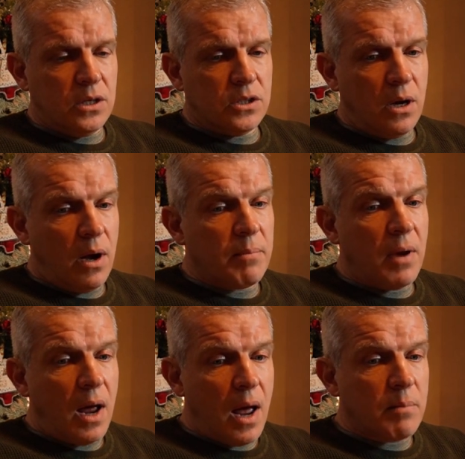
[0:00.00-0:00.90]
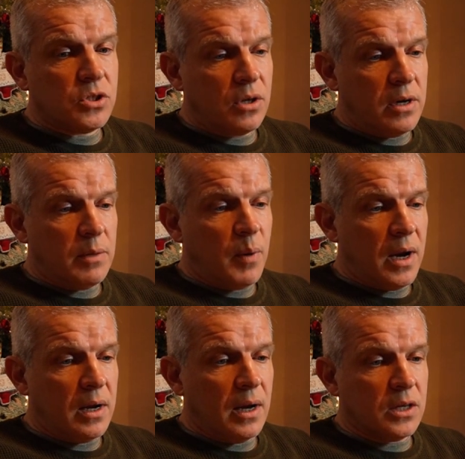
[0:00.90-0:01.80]
So I am starting to
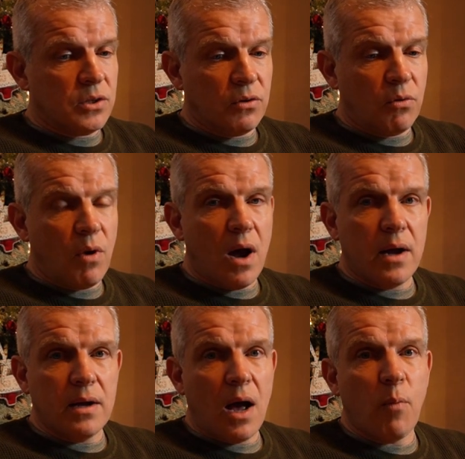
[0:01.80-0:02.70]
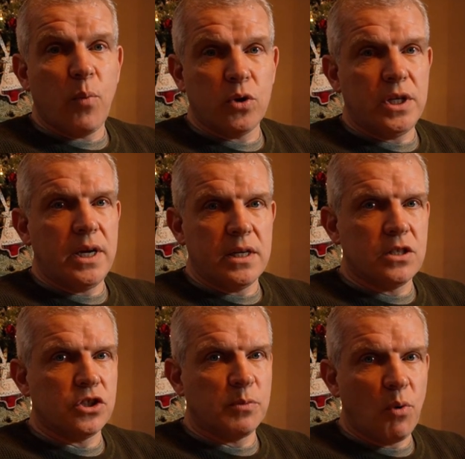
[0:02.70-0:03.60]
panic now. So I thought, right, I'll put it
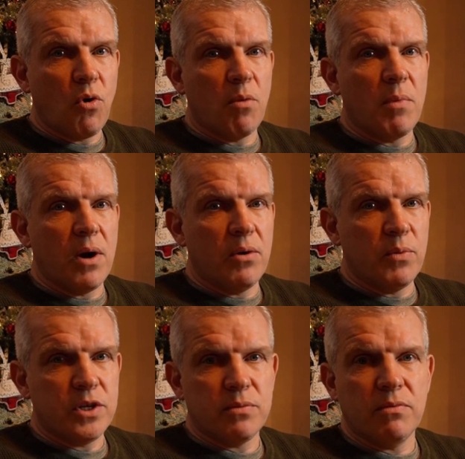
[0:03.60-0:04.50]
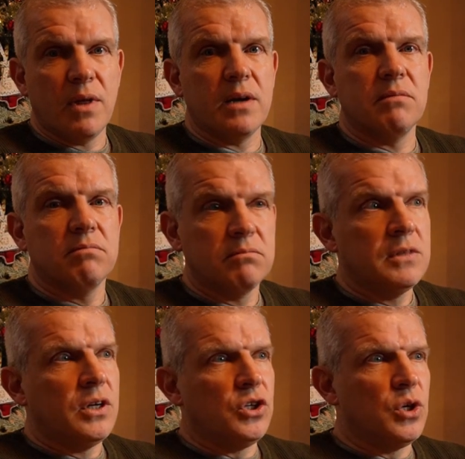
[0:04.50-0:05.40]
into sport mode, which then
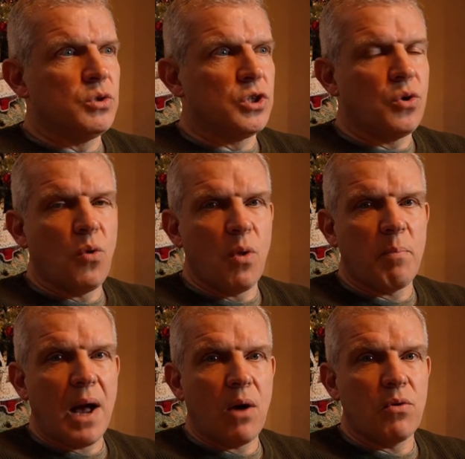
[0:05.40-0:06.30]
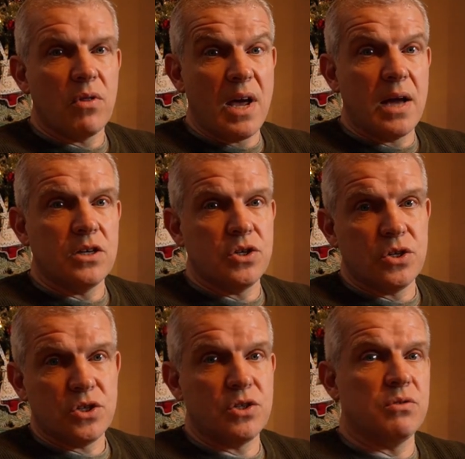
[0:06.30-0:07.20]
uses all the power of the
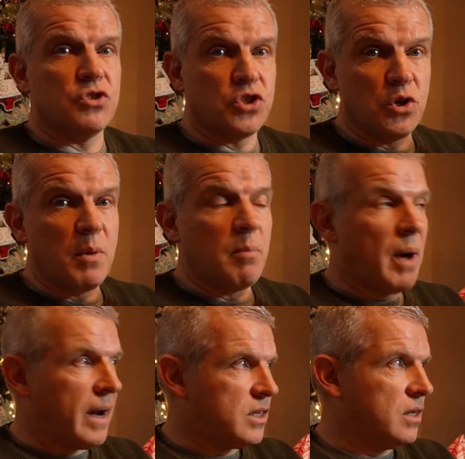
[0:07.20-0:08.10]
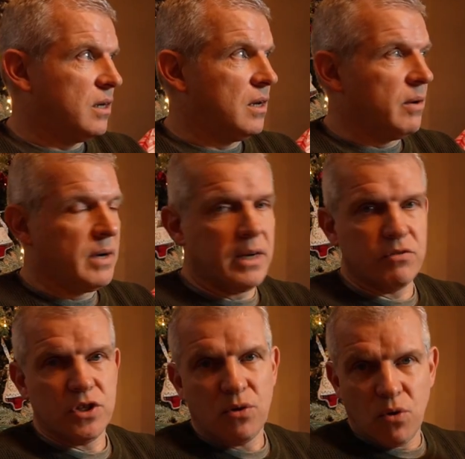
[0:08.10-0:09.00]
engines to zoom it back to you. You know, it
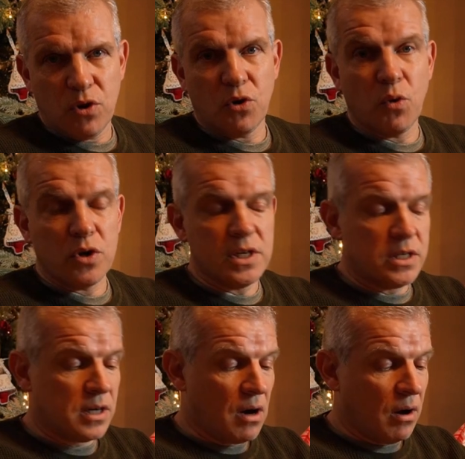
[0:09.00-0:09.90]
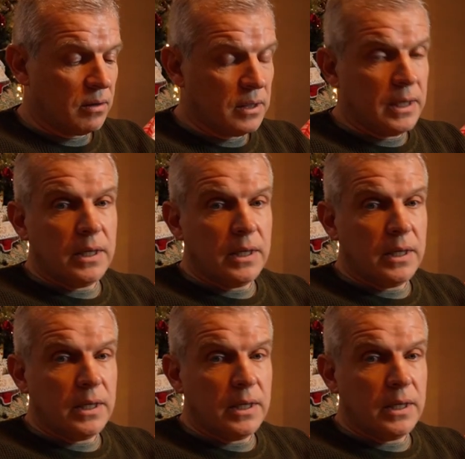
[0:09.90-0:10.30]
gives it all the grunt it's got.